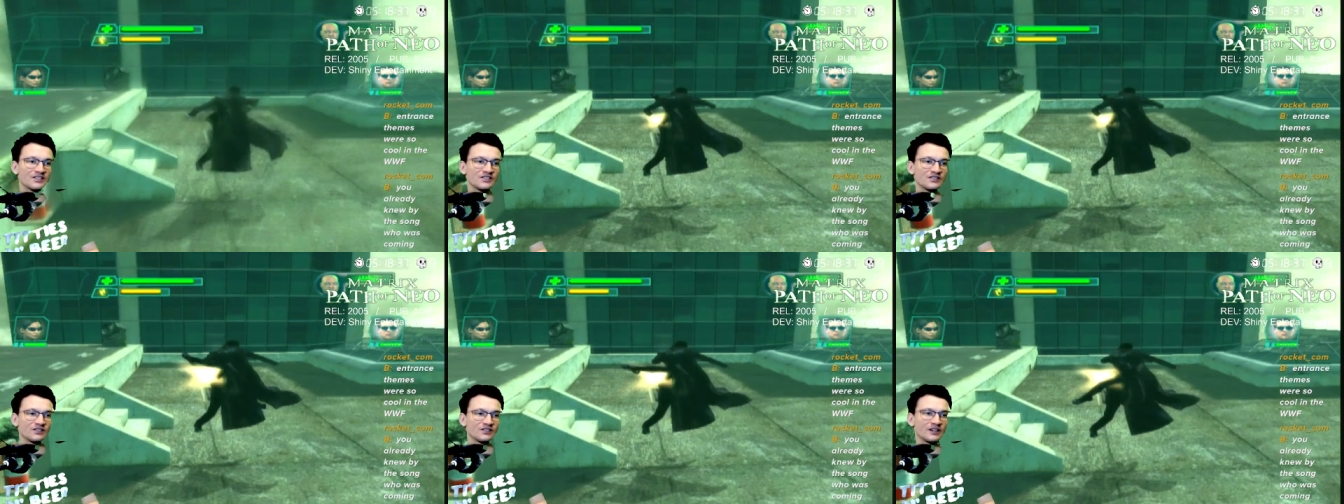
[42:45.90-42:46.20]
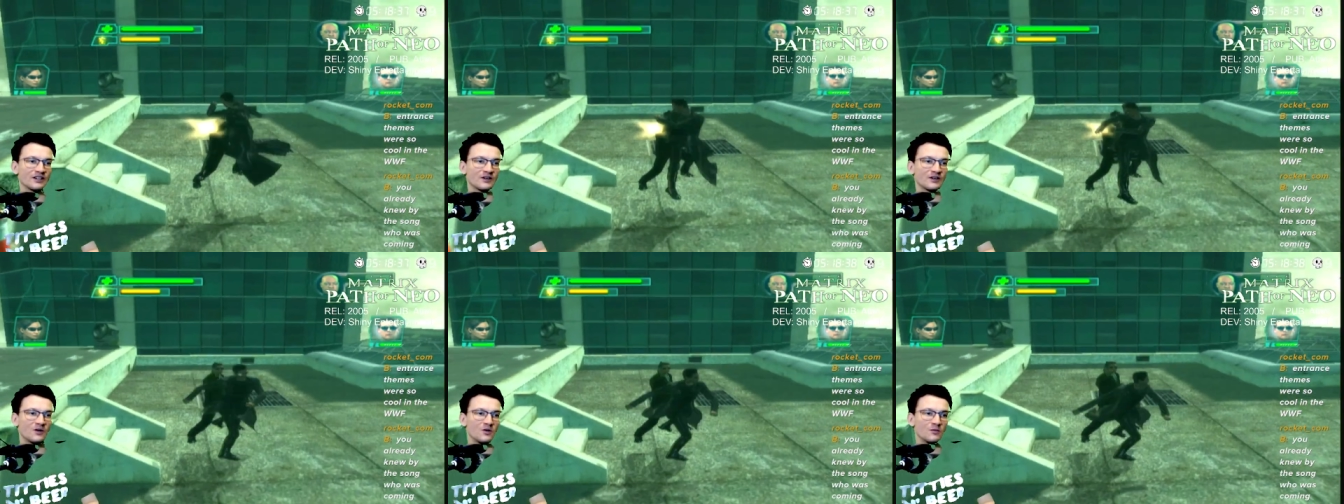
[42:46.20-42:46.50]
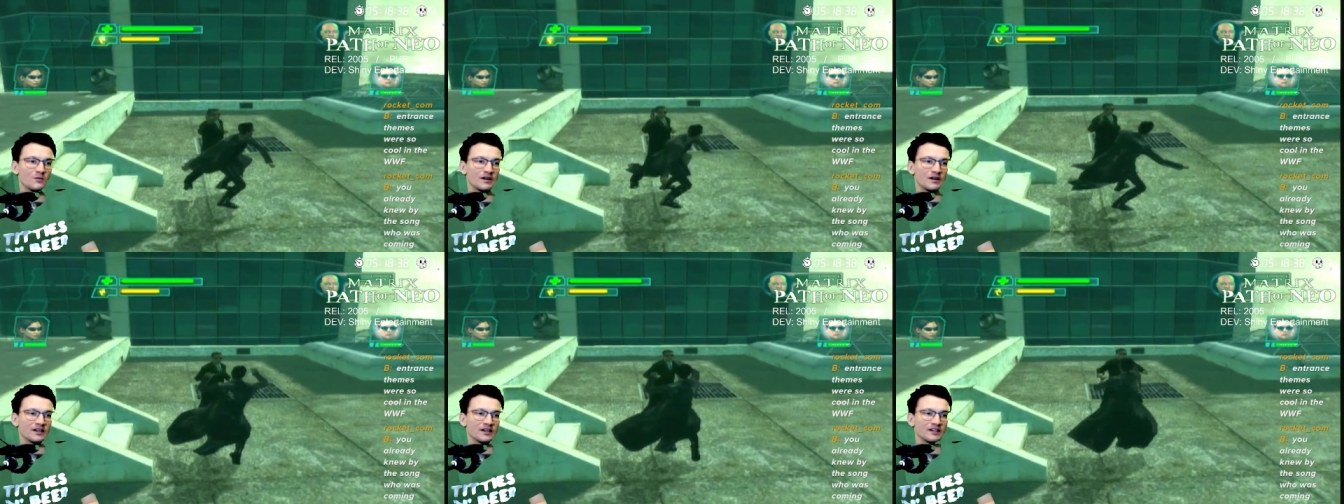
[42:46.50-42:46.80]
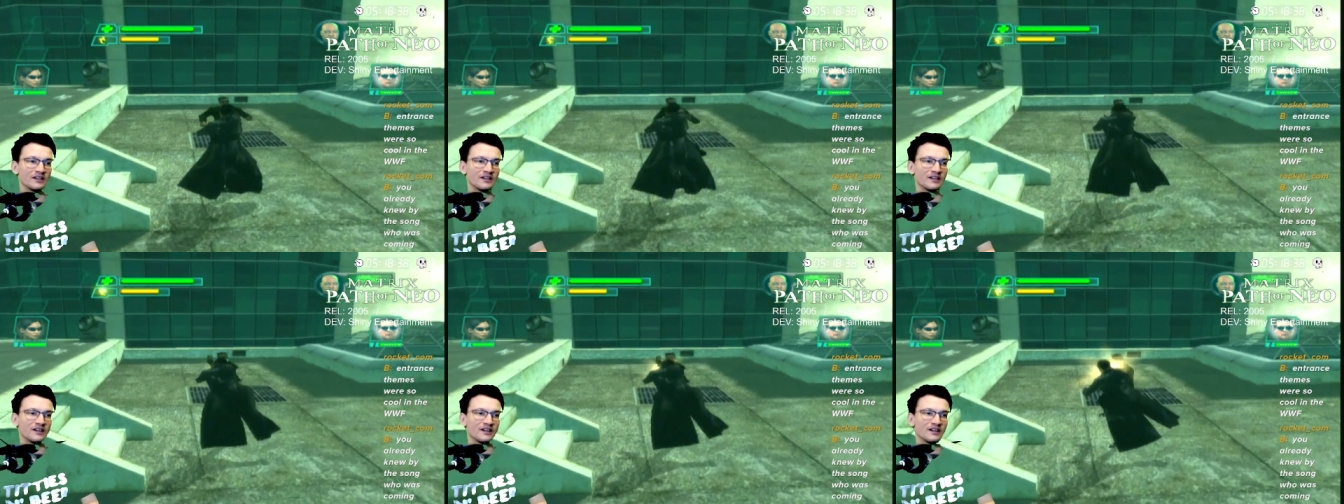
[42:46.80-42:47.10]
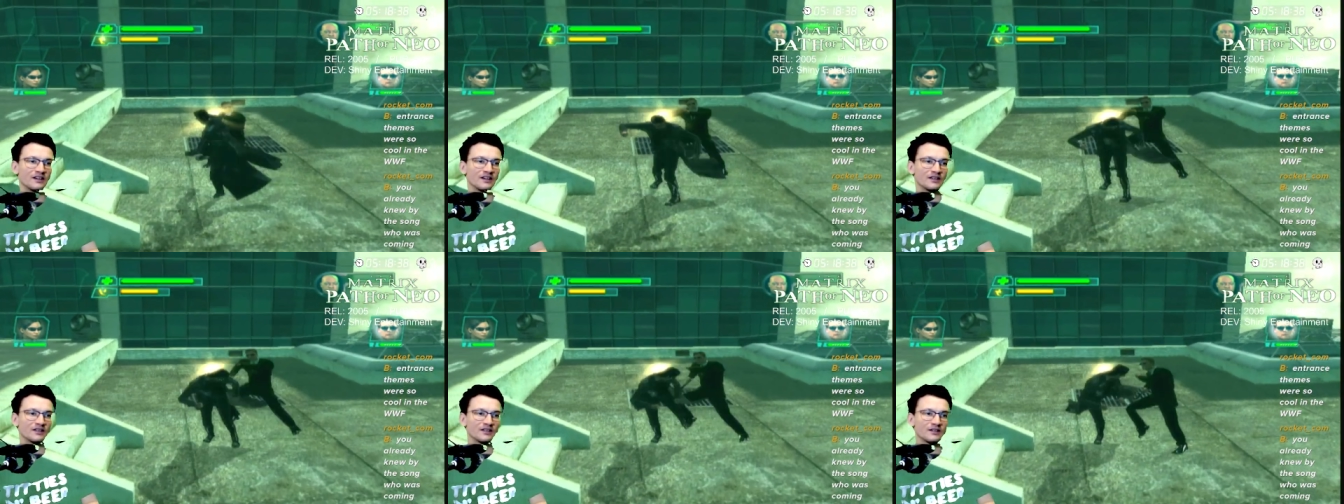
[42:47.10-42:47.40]
and you're like, oh my
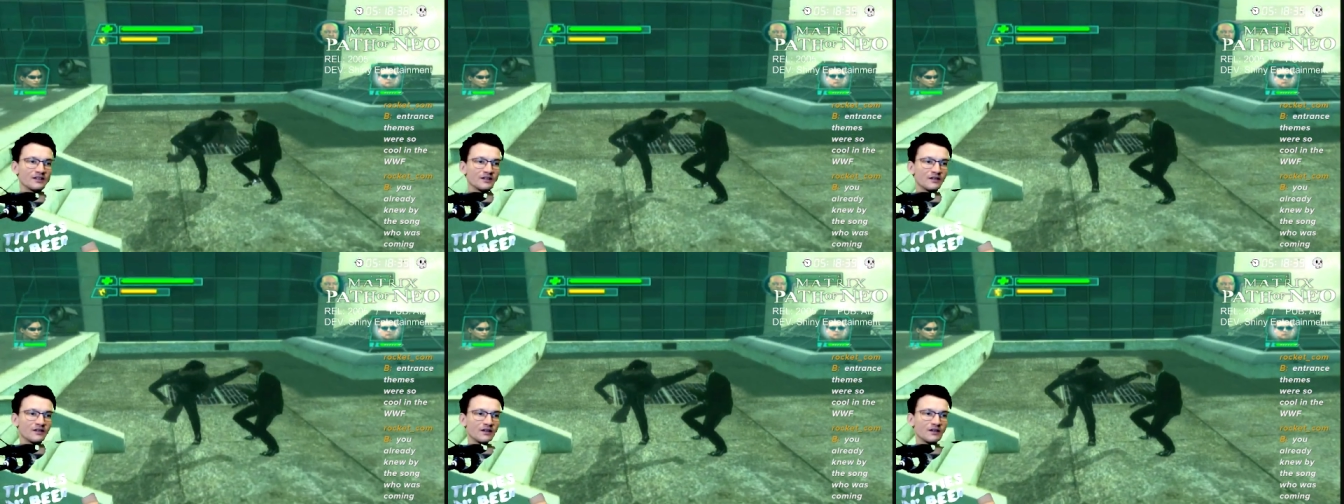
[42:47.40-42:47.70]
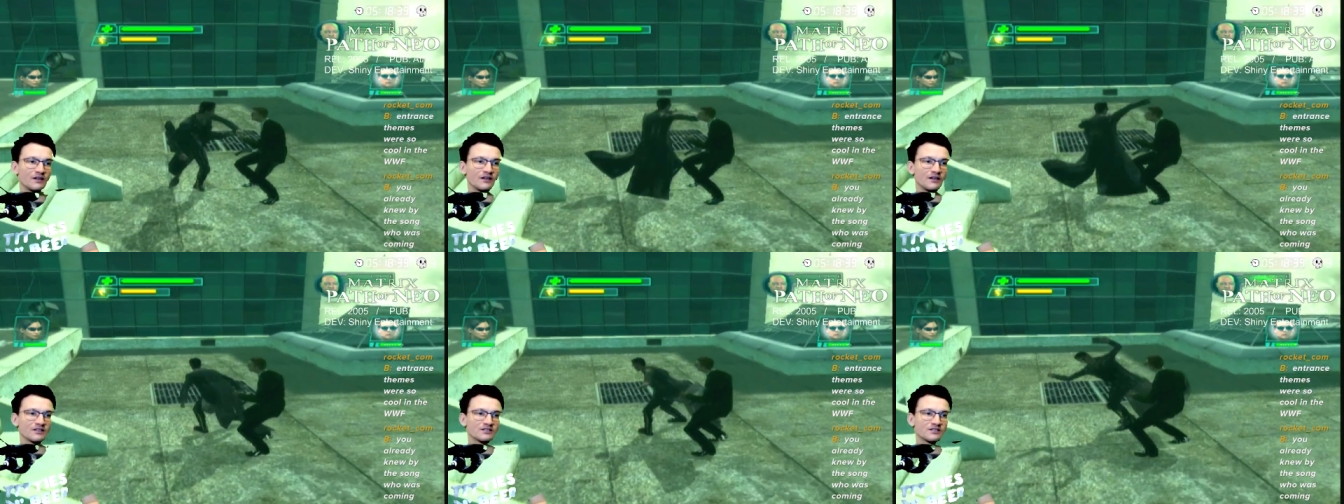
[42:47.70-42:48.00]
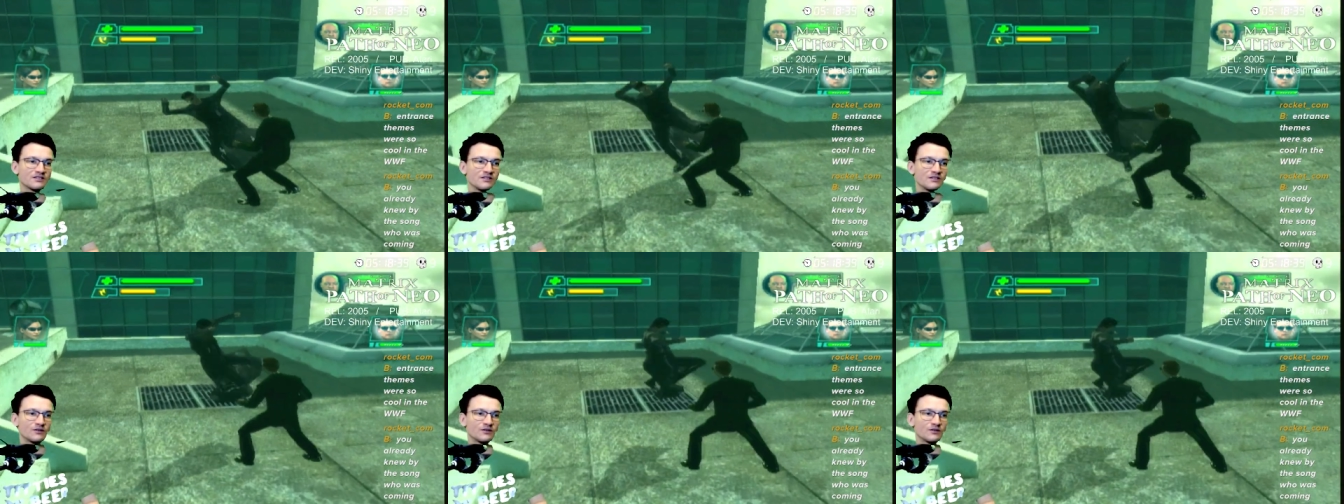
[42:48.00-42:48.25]
god, Austin